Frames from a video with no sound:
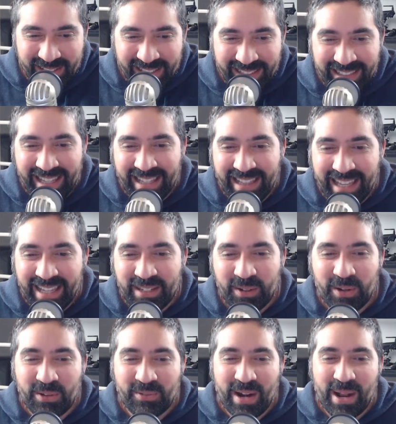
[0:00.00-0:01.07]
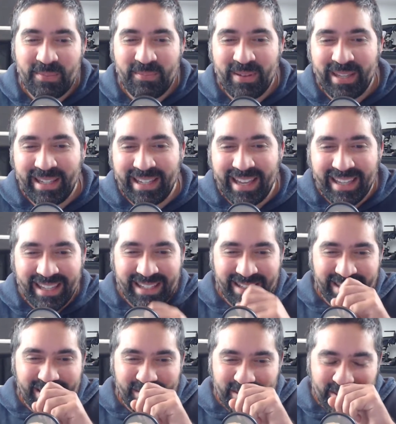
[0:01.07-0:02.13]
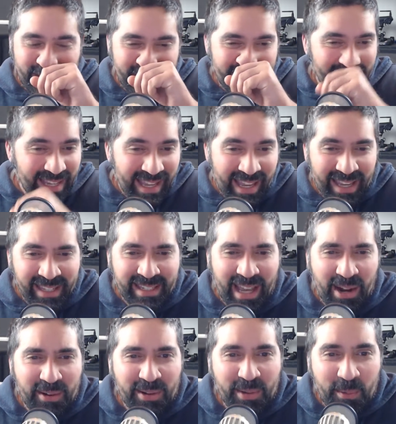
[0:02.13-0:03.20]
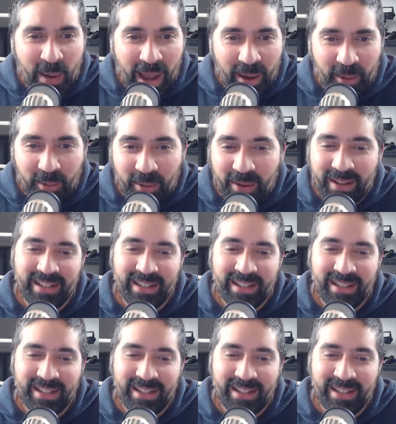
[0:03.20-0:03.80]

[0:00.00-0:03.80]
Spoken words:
Yeah, late night rapping. Hey, George. Hey, Gary. Wow.